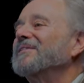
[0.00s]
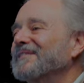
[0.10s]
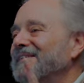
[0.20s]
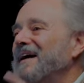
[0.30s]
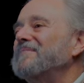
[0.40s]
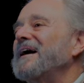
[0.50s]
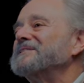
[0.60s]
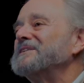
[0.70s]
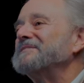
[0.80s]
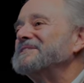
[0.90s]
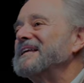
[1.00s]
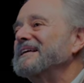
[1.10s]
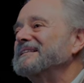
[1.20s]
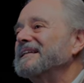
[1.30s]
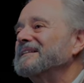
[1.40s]
Rabbis have
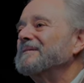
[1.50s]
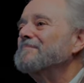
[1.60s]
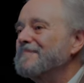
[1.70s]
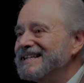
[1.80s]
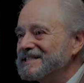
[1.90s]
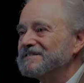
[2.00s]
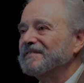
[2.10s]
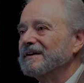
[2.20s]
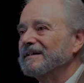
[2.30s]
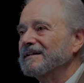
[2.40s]
said that the mitzvah,